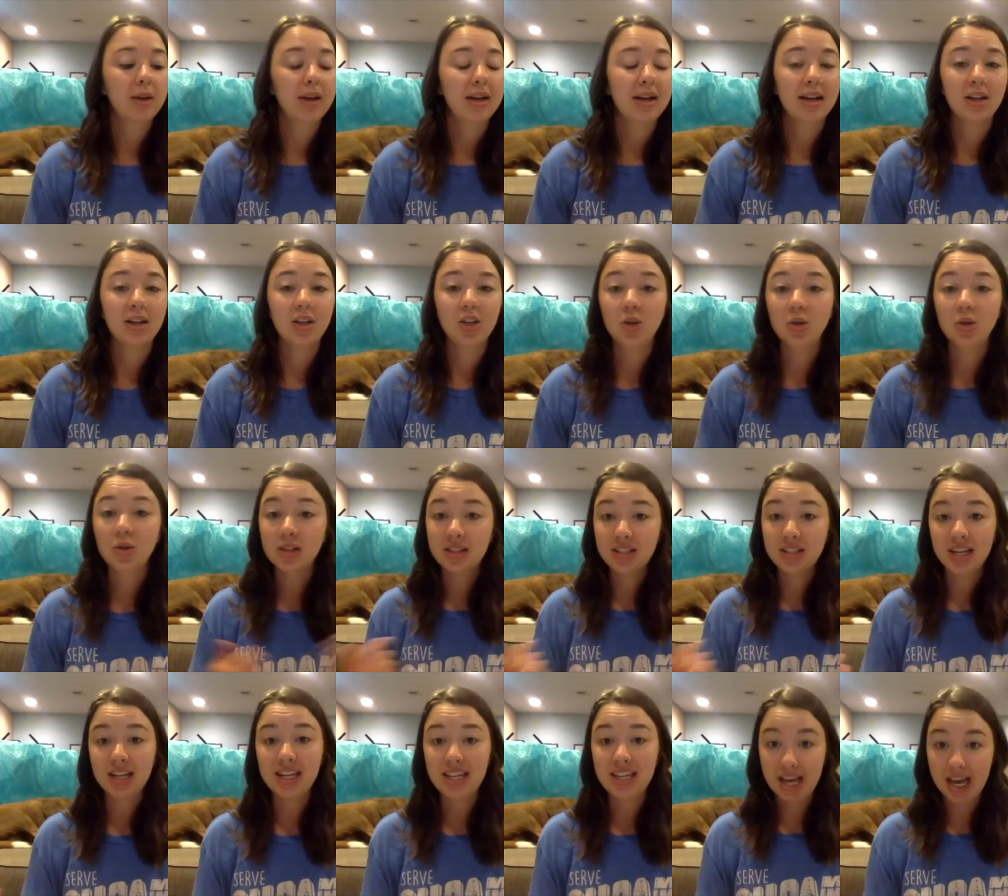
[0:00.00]
you could say,
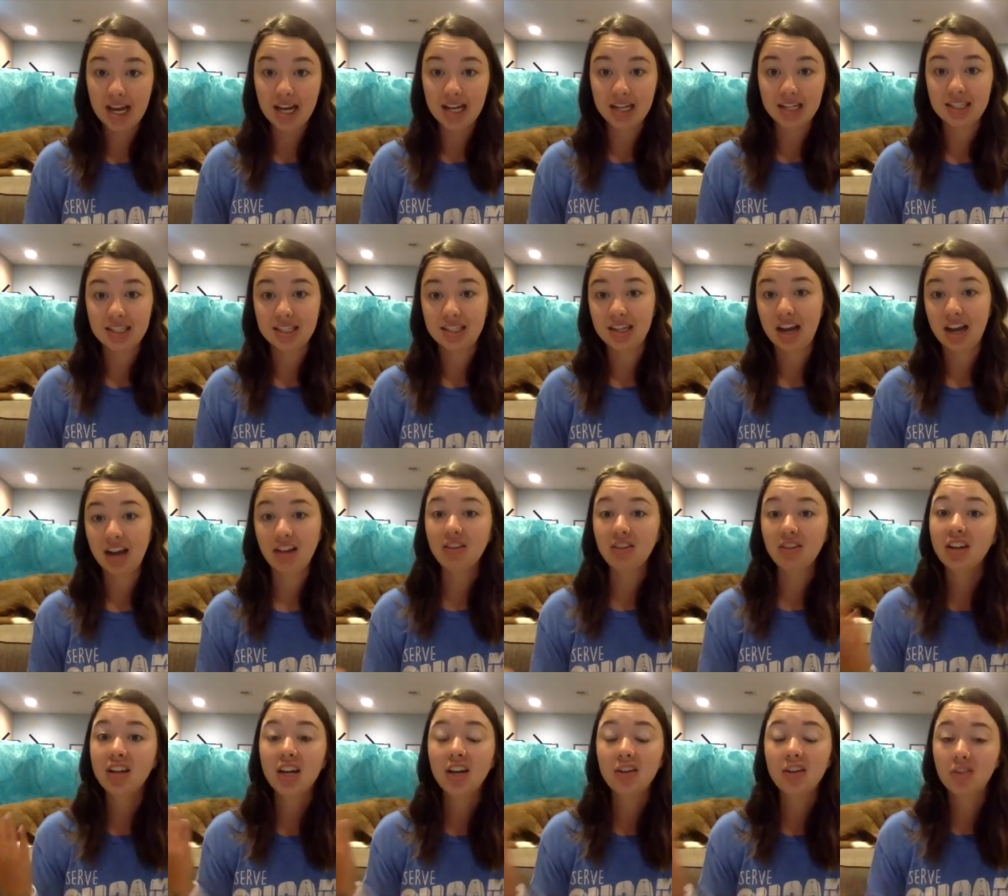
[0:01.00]
yes, I feel
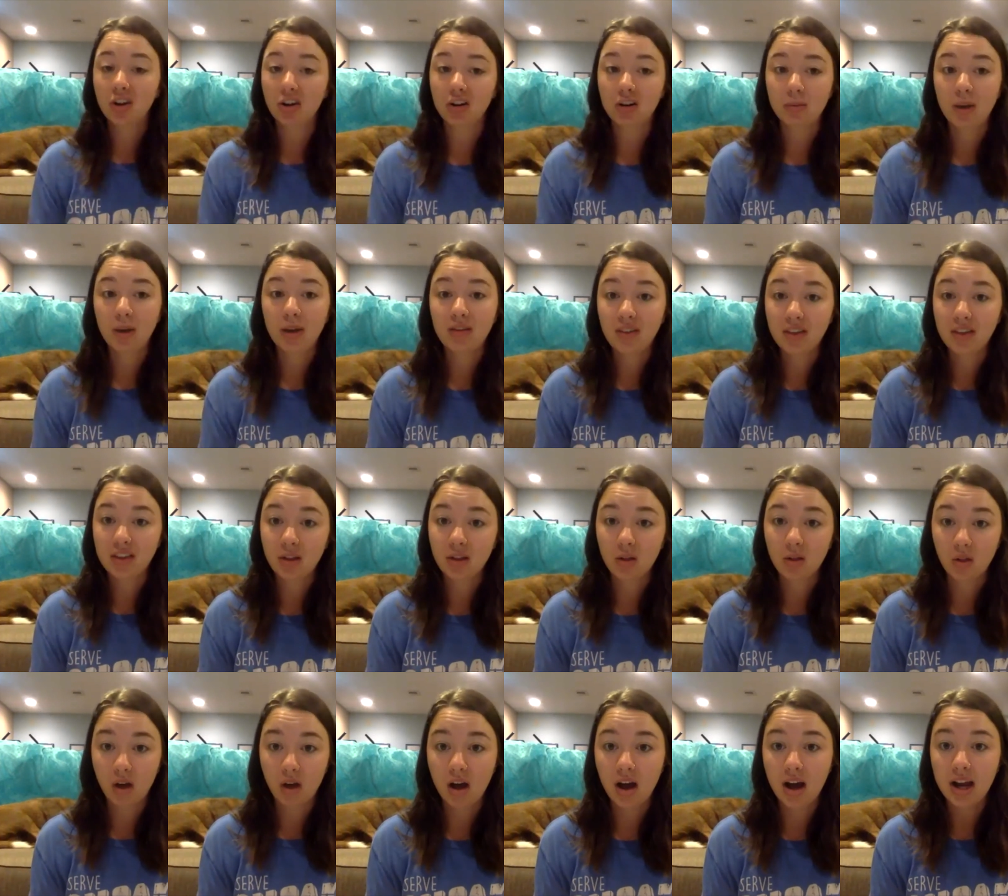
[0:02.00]
like I've grown in my faith a
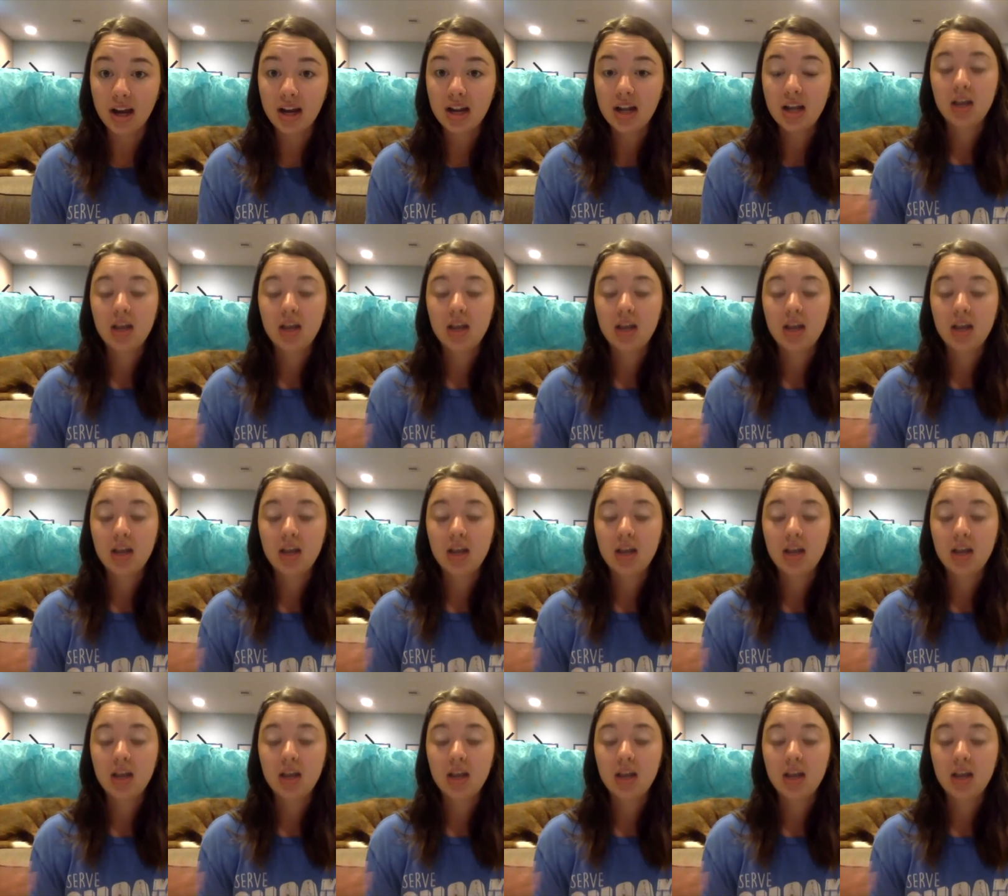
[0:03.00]
lot.